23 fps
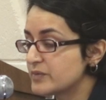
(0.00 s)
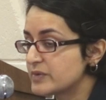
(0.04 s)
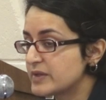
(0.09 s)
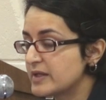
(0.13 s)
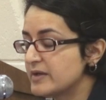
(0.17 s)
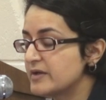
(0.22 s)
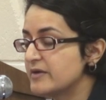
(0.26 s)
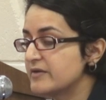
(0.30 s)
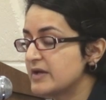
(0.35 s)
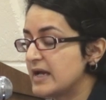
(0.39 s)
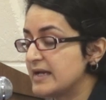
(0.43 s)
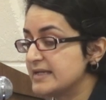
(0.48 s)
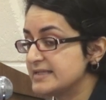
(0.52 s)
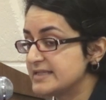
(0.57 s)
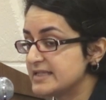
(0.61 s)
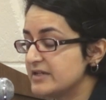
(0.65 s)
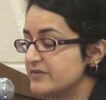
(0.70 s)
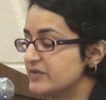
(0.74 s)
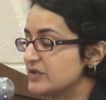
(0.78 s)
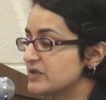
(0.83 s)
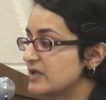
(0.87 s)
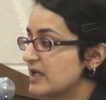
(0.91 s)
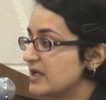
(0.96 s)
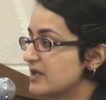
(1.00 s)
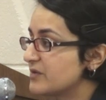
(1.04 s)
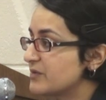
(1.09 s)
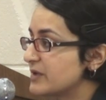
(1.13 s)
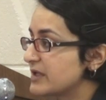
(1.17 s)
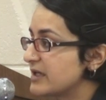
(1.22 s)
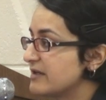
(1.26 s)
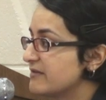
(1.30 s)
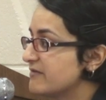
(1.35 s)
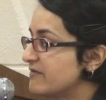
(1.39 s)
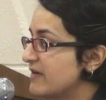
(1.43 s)
The idea of United
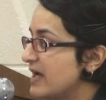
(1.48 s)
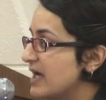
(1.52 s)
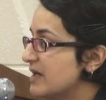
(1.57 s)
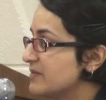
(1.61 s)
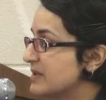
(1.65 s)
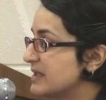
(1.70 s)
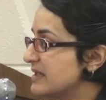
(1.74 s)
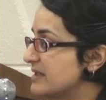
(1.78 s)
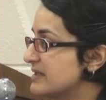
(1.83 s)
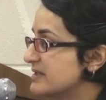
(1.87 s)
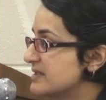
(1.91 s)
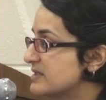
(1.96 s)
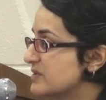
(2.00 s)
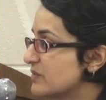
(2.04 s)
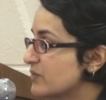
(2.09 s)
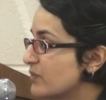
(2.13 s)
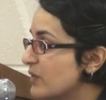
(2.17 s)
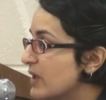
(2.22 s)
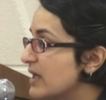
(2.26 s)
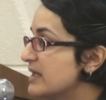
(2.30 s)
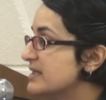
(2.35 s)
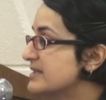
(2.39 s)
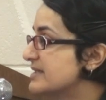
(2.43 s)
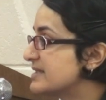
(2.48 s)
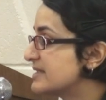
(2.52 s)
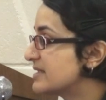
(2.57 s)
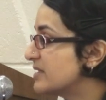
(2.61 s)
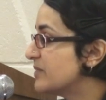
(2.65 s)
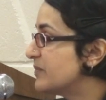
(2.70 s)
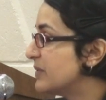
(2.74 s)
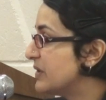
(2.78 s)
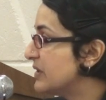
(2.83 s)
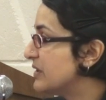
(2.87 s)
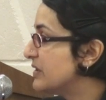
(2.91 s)
Working Families was
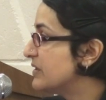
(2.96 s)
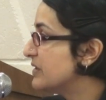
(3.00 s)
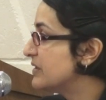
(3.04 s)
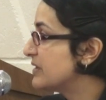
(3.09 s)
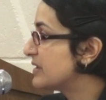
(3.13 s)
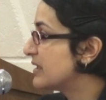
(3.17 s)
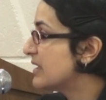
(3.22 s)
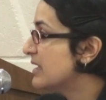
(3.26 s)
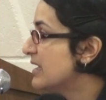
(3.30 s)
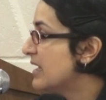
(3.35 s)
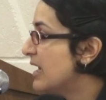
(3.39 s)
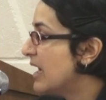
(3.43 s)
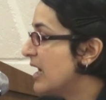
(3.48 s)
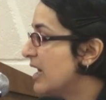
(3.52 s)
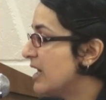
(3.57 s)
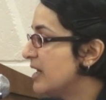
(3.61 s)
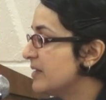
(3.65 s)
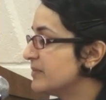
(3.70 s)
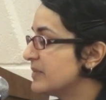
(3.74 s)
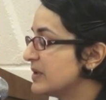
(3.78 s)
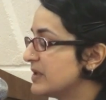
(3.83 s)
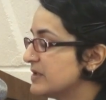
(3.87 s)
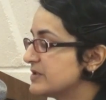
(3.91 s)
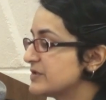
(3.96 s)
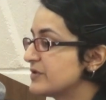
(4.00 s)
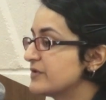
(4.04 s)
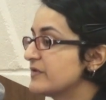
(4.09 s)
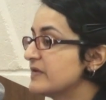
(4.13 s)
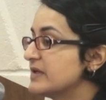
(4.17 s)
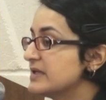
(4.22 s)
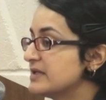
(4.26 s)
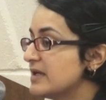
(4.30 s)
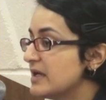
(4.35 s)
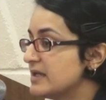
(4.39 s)
to build
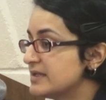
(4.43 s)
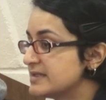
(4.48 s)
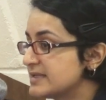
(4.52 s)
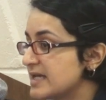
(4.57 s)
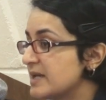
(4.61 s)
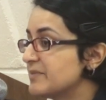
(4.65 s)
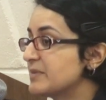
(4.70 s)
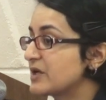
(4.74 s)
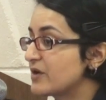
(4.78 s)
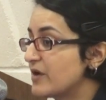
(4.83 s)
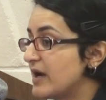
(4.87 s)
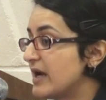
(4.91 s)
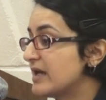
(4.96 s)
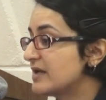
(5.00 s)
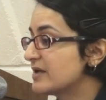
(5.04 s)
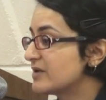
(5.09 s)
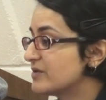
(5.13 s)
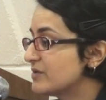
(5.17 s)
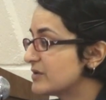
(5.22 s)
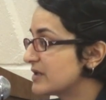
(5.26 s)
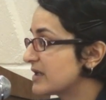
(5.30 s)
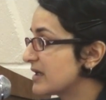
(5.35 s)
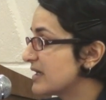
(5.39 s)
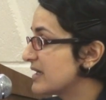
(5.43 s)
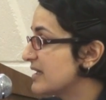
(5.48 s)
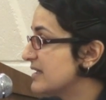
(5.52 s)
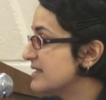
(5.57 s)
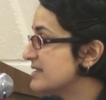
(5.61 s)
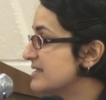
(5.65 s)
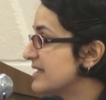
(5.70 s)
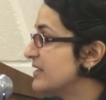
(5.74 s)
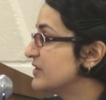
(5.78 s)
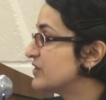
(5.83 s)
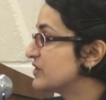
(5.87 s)
a democratic
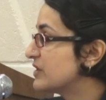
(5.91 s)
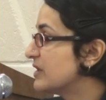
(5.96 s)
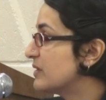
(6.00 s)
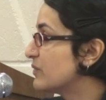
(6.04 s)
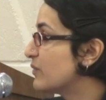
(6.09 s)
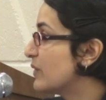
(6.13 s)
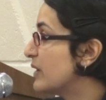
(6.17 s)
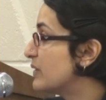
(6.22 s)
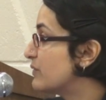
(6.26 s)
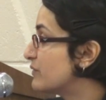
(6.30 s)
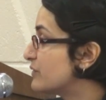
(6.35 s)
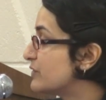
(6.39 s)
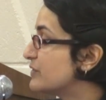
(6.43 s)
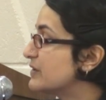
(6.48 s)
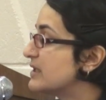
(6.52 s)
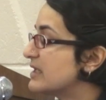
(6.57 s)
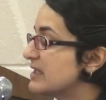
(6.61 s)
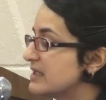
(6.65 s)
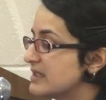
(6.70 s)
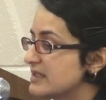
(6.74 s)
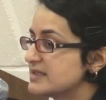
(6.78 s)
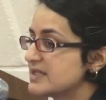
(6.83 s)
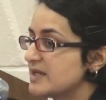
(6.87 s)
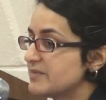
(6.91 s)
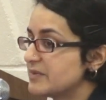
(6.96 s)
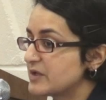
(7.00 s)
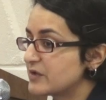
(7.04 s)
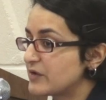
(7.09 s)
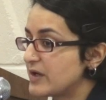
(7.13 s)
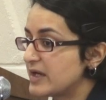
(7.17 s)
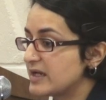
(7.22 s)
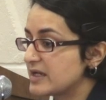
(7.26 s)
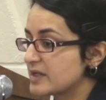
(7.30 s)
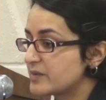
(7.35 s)
organization, one rooted in
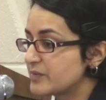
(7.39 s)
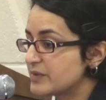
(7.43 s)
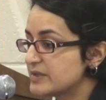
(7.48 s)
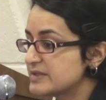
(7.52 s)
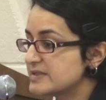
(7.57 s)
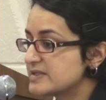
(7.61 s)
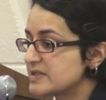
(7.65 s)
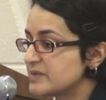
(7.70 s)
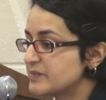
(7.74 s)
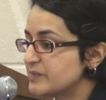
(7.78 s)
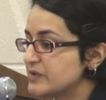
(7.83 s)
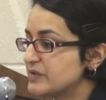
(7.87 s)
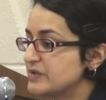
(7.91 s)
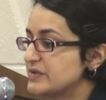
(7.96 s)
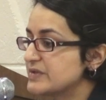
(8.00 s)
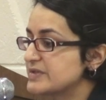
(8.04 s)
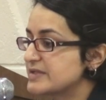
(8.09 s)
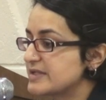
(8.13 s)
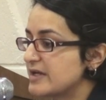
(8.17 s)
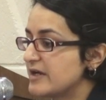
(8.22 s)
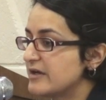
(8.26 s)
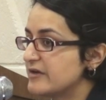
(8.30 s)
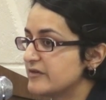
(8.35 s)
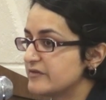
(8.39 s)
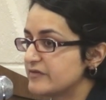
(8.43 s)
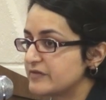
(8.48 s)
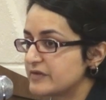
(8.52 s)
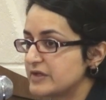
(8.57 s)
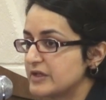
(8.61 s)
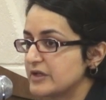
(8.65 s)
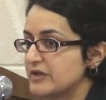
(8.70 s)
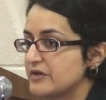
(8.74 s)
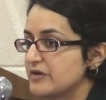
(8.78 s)
democratic principles of